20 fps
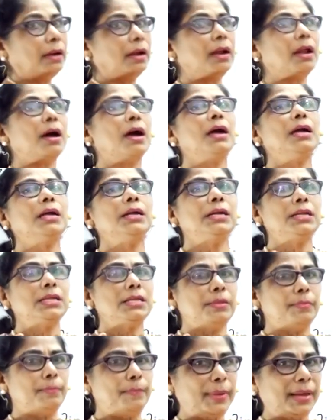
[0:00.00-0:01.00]
9
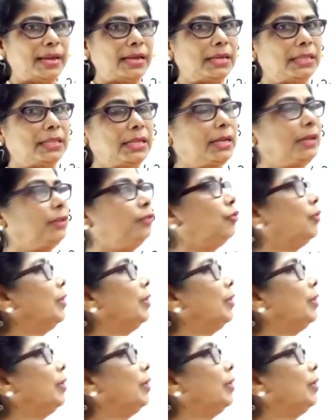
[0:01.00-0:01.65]
is bigger than